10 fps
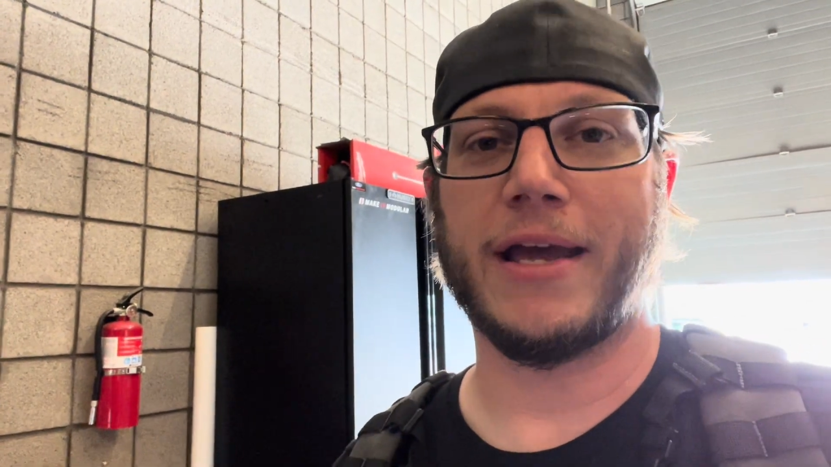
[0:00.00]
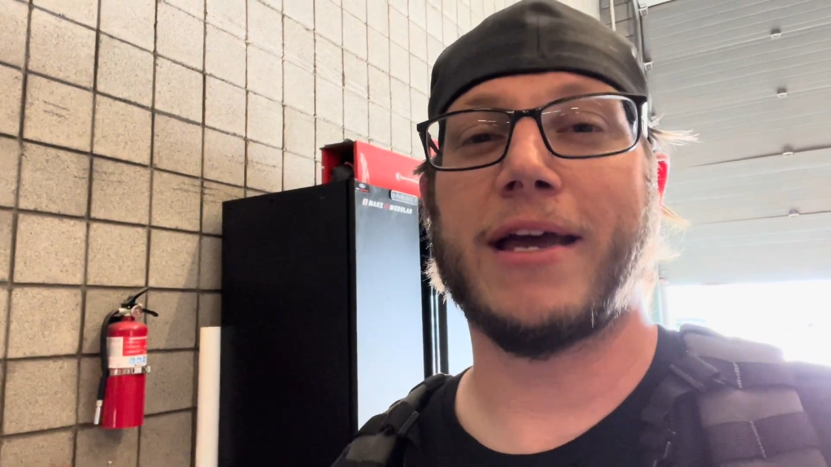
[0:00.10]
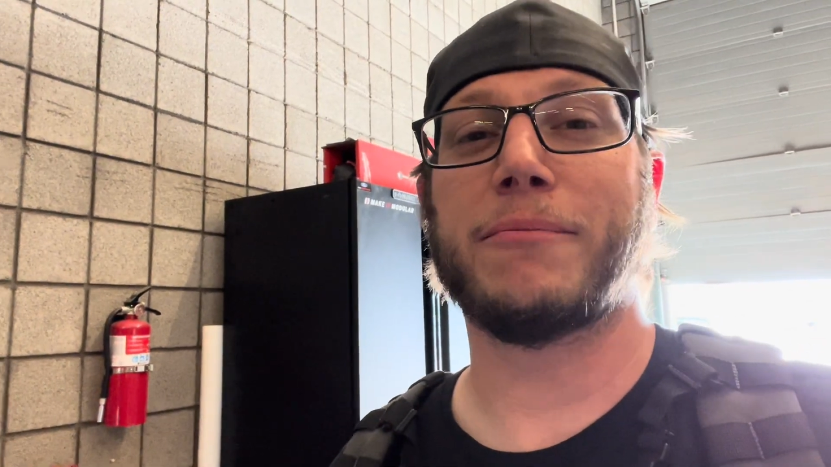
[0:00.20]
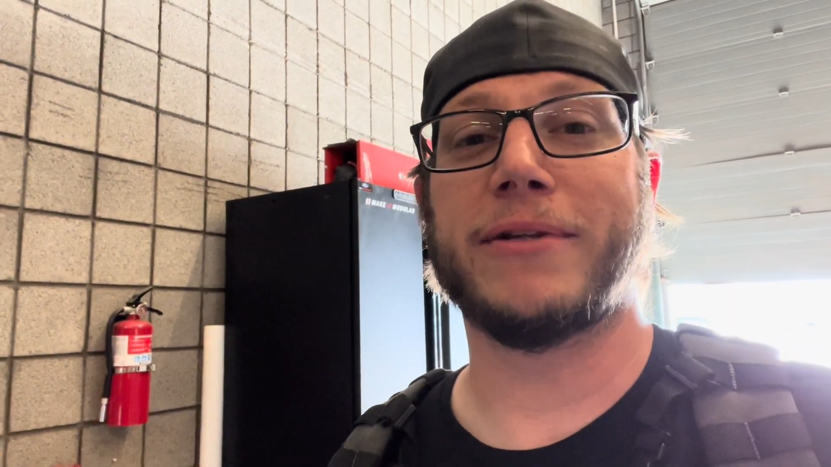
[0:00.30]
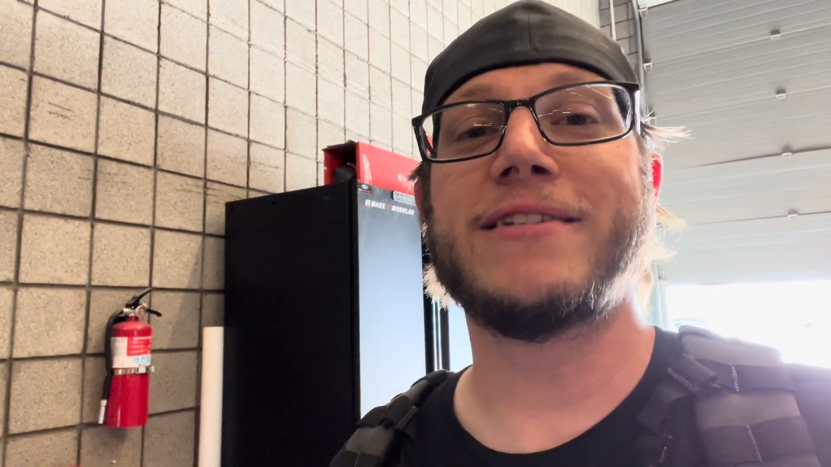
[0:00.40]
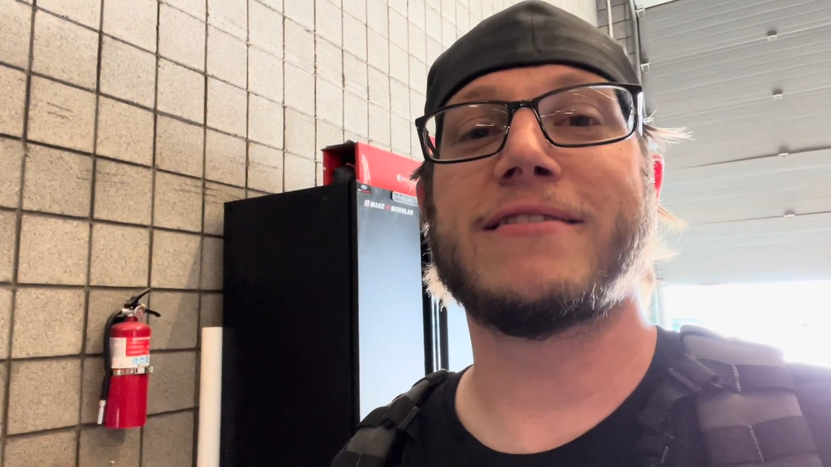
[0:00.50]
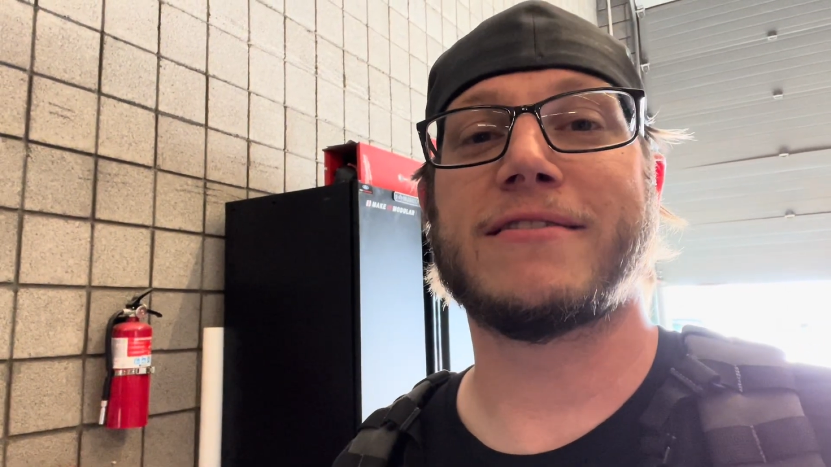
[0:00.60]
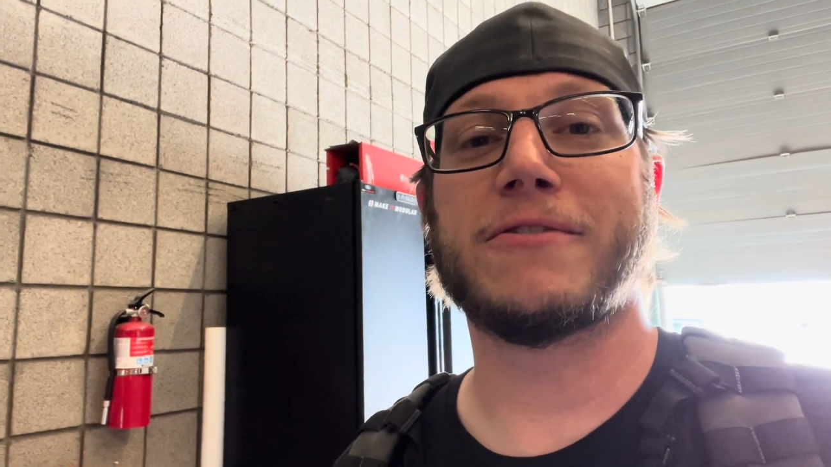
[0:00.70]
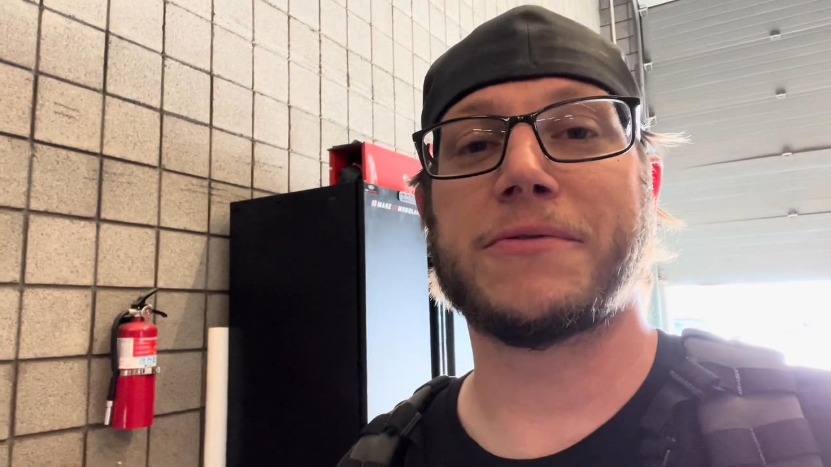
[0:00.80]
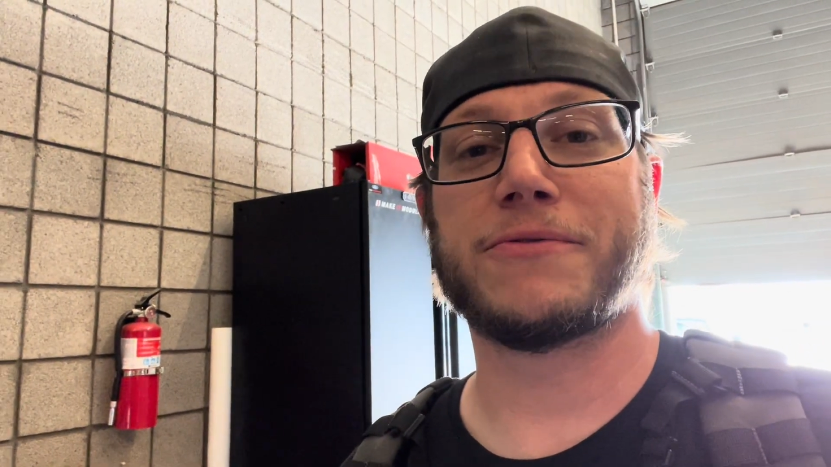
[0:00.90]
and please
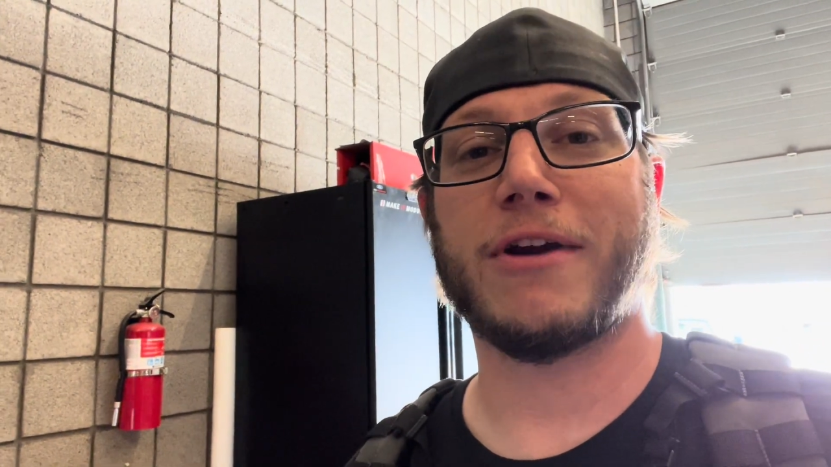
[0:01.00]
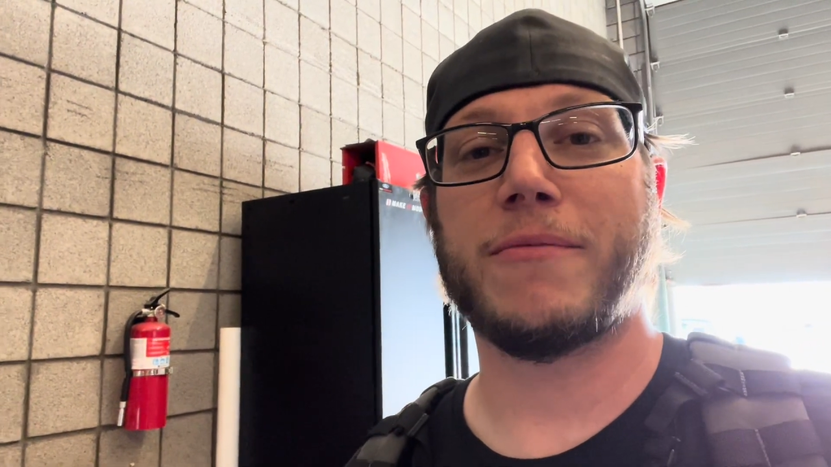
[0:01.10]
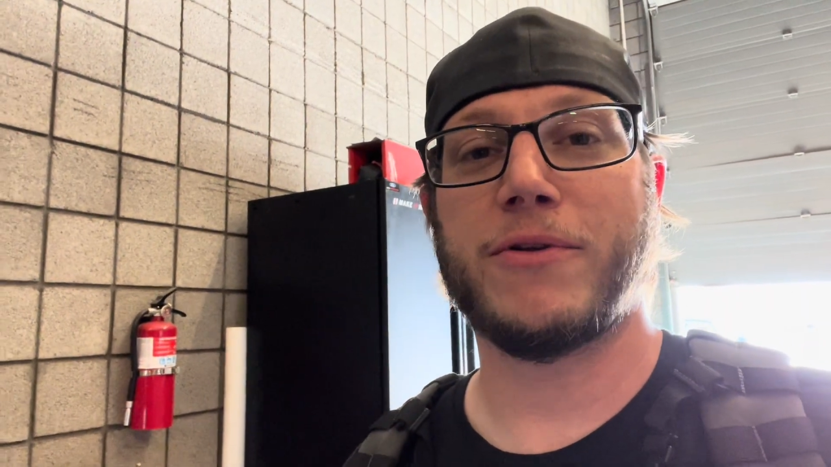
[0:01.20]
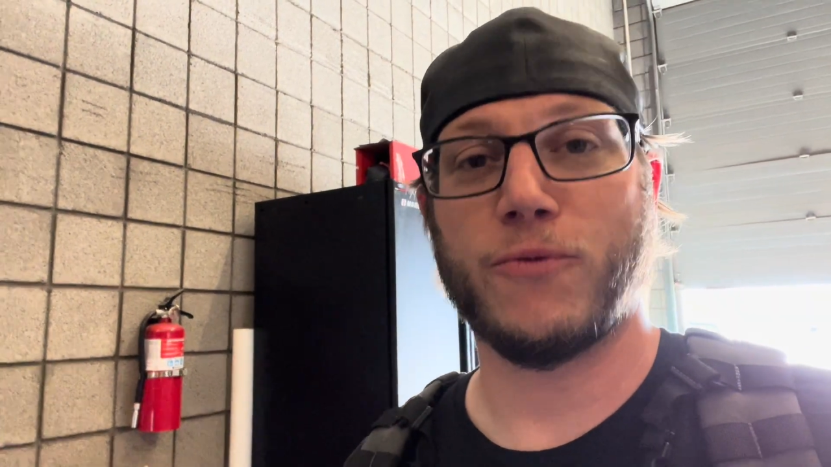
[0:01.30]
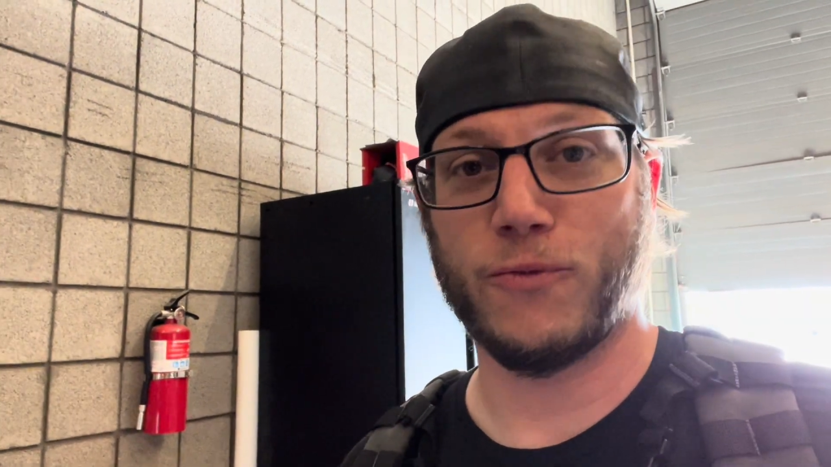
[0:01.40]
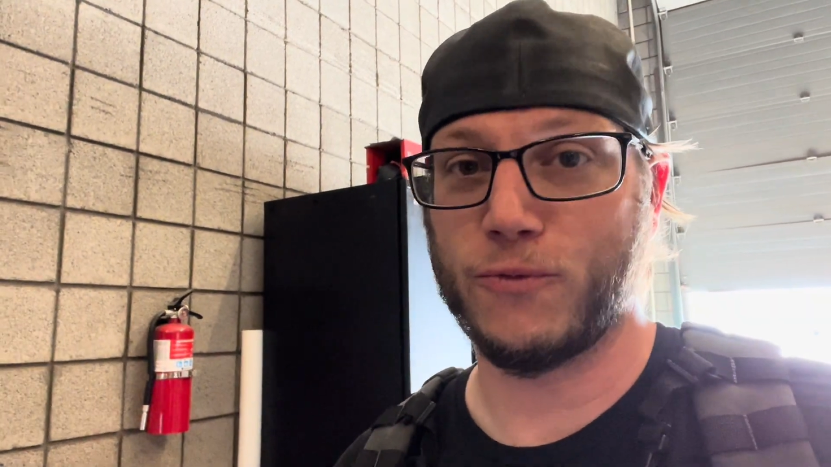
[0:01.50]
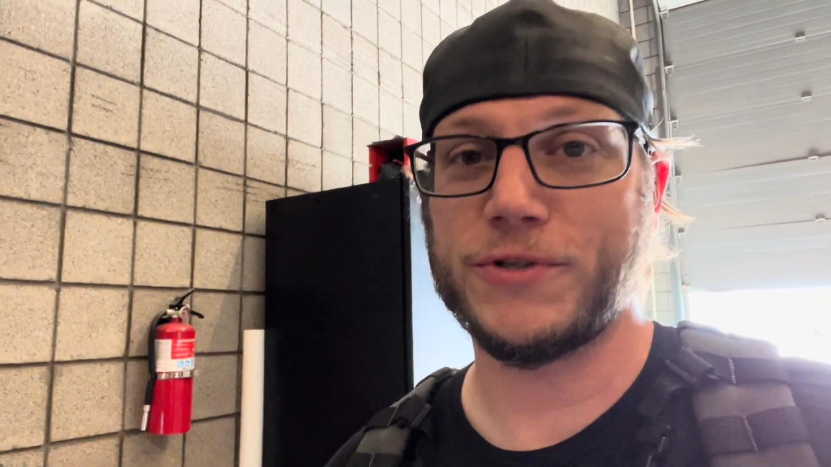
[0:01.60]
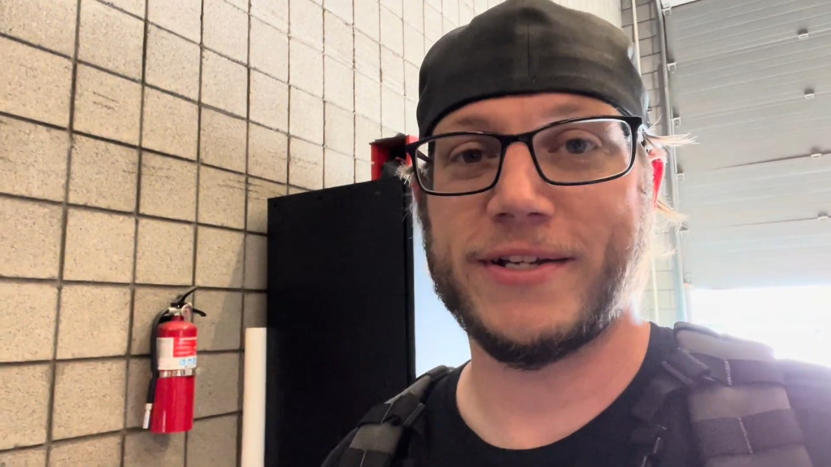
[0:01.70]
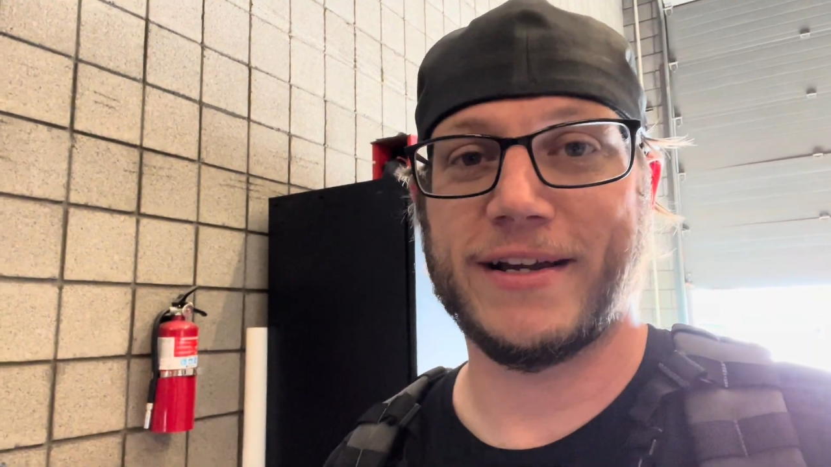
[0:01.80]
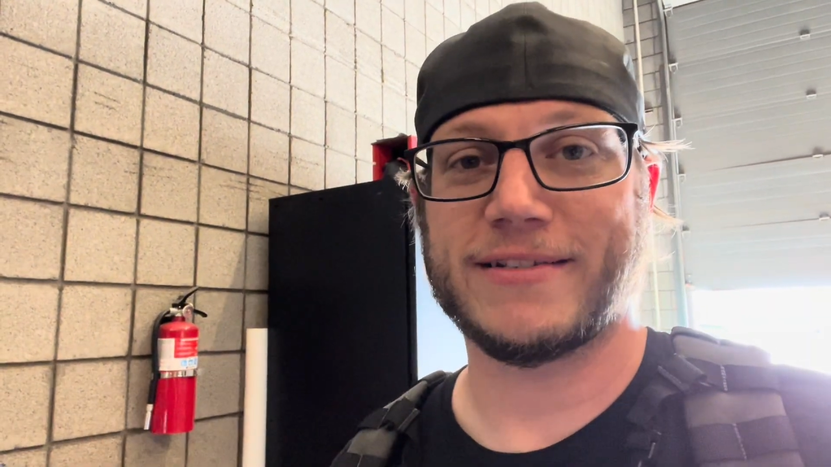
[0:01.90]
consider subscribing. We'll
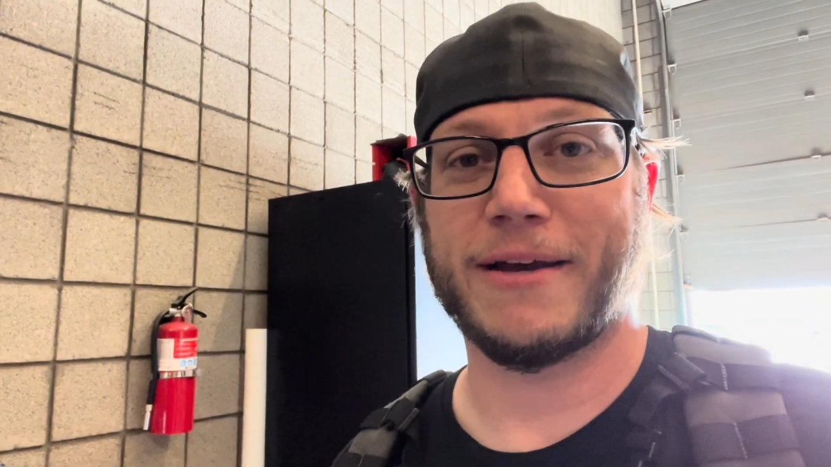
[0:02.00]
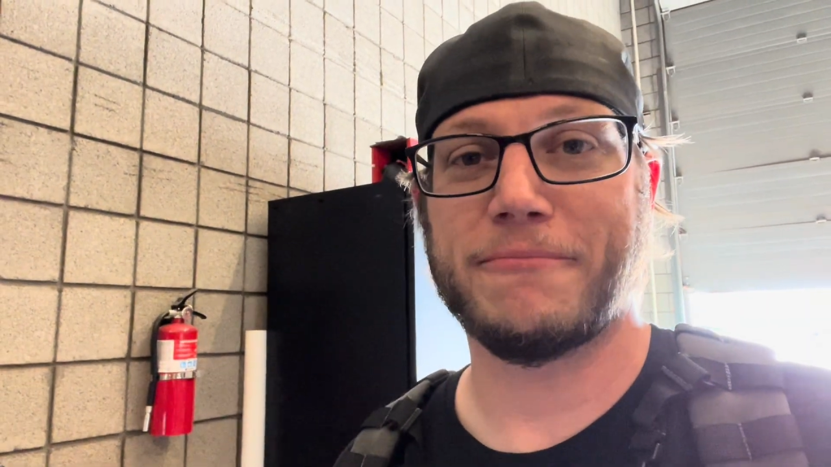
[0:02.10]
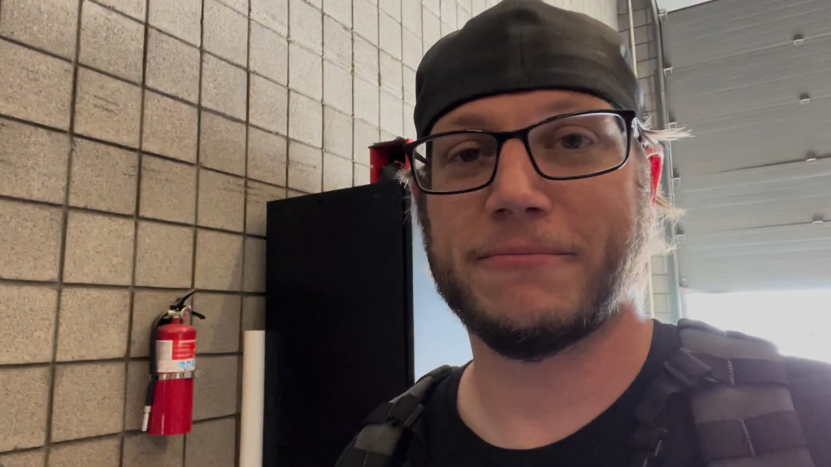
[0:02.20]
see you next time.